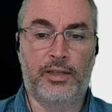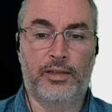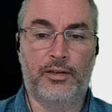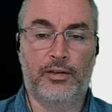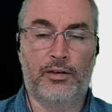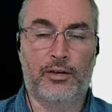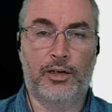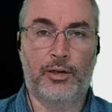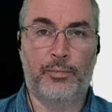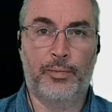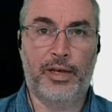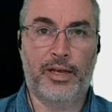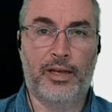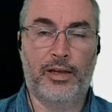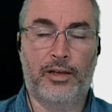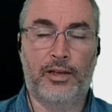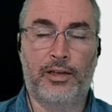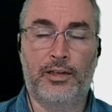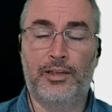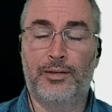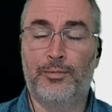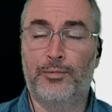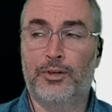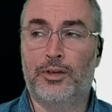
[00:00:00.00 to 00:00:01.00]
that they're going to make
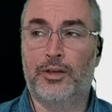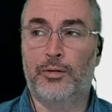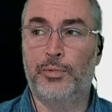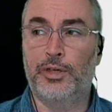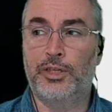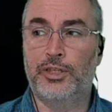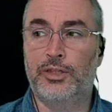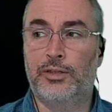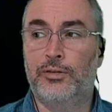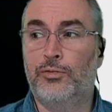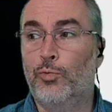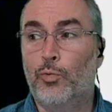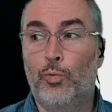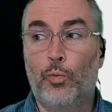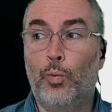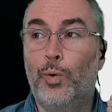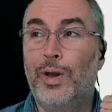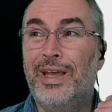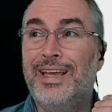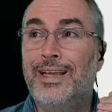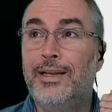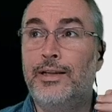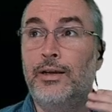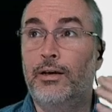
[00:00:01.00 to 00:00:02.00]
a commission.
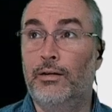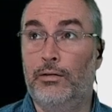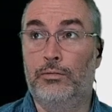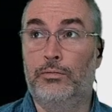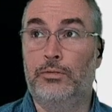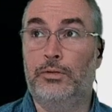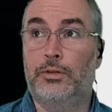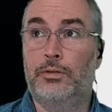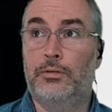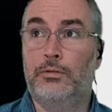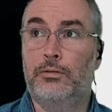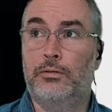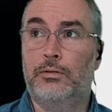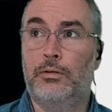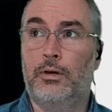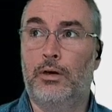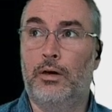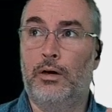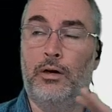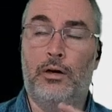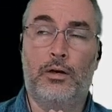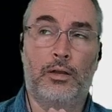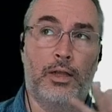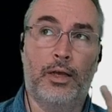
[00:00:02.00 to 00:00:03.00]
We don't.
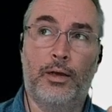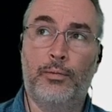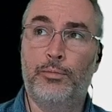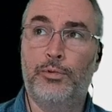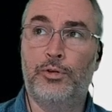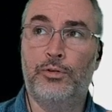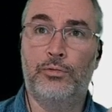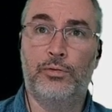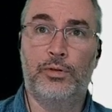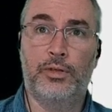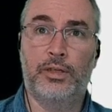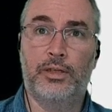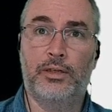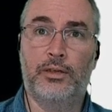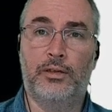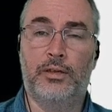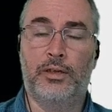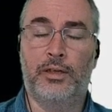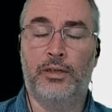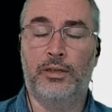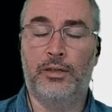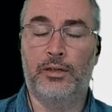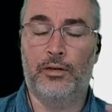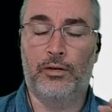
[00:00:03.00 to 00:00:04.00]
All I'm doing
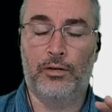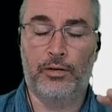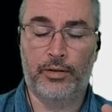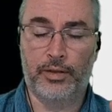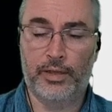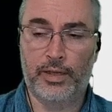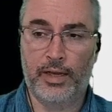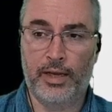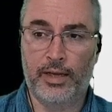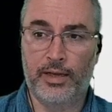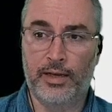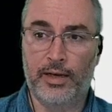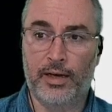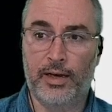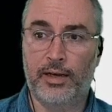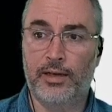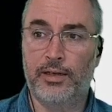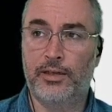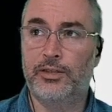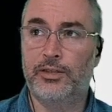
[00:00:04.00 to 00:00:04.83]
and all the AI